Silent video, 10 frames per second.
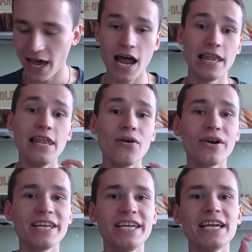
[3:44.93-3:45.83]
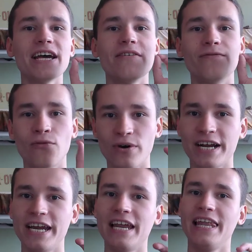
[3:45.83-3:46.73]
learning
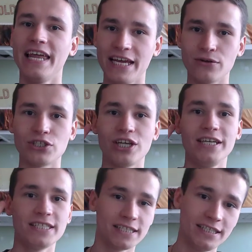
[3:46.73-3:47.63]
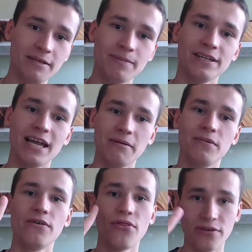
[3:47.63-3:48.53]
foreign language, it's tip number
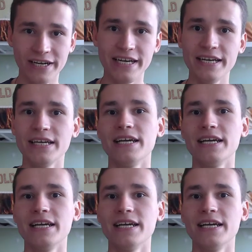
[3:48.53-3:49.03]
three,